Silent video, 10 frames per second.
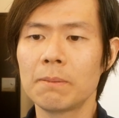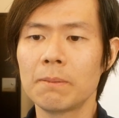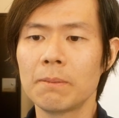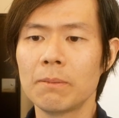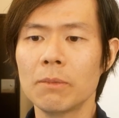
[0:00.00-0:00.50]

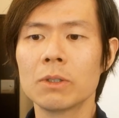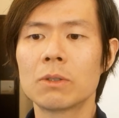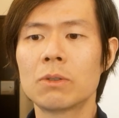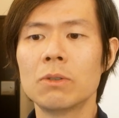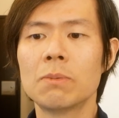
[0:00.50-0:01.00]
was
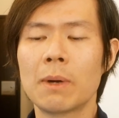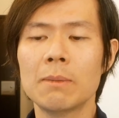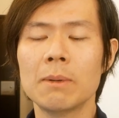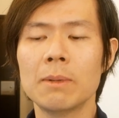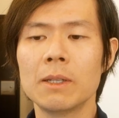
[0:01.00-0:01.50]
true
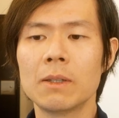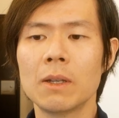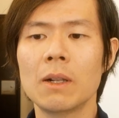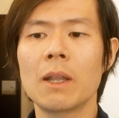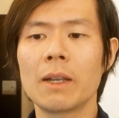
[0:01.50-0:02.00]
probably
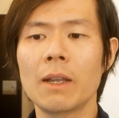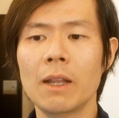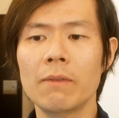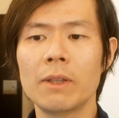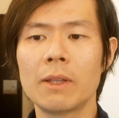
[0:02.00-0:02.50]
till like
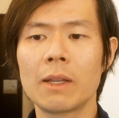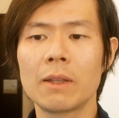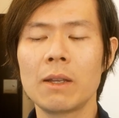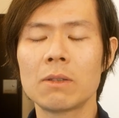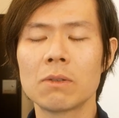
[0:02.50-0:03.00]
11 that
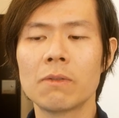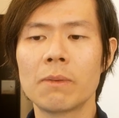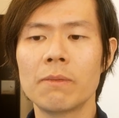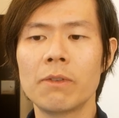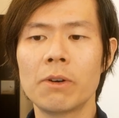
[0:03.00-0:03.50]
night, so
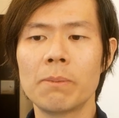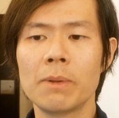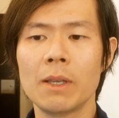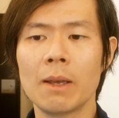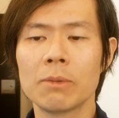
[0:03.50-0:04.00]
from 4
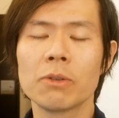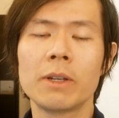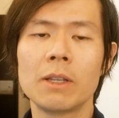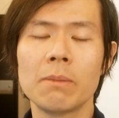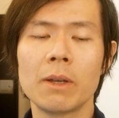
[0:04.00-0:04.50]
p.m. So I
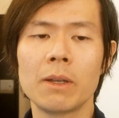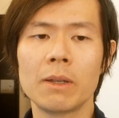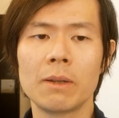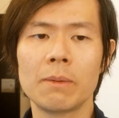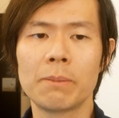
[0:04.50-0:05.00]
did
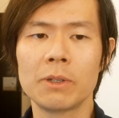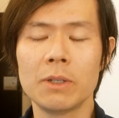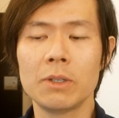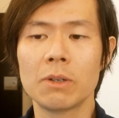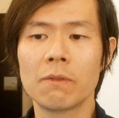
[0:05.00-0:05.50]
my
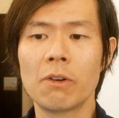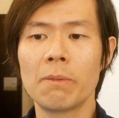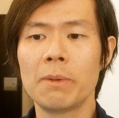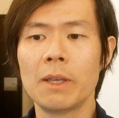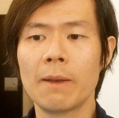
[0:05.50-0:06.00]
procedure at 4
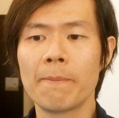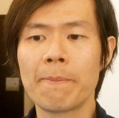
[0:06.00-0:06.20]
p.m.